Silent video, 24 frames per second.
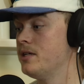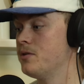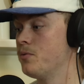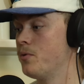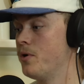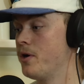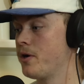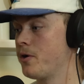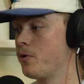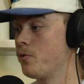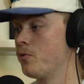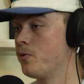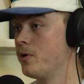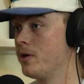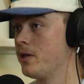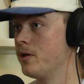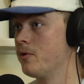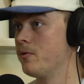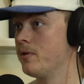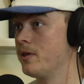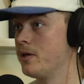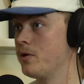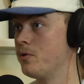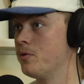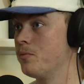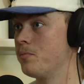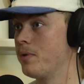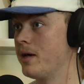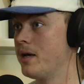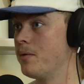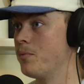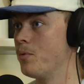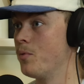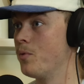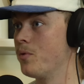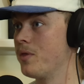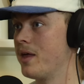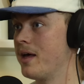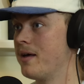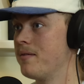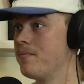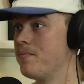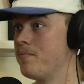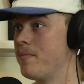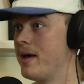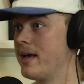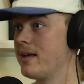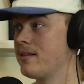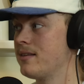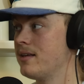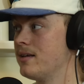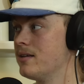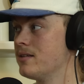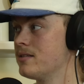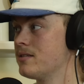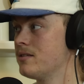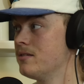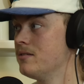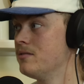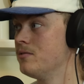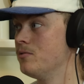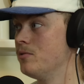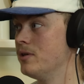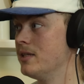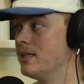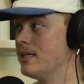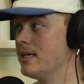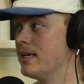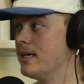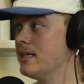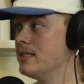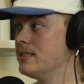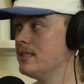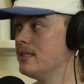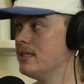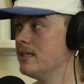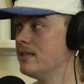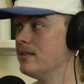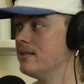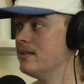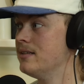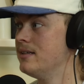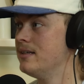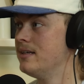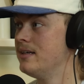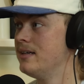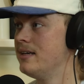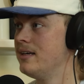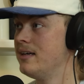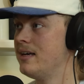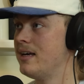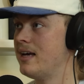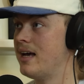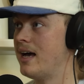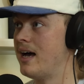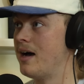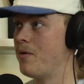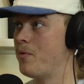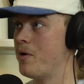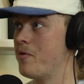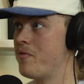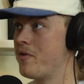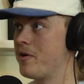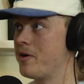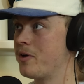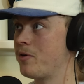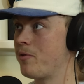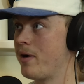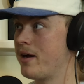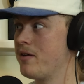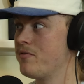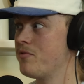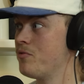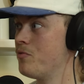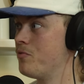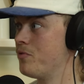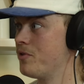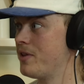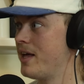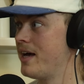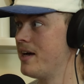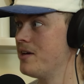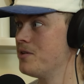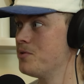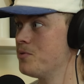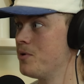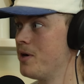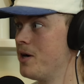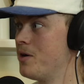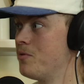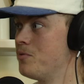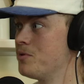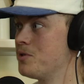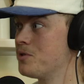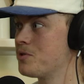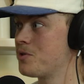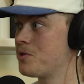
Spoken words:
to work with really, really good people that make things really easy, and we're very grateful for that as well, which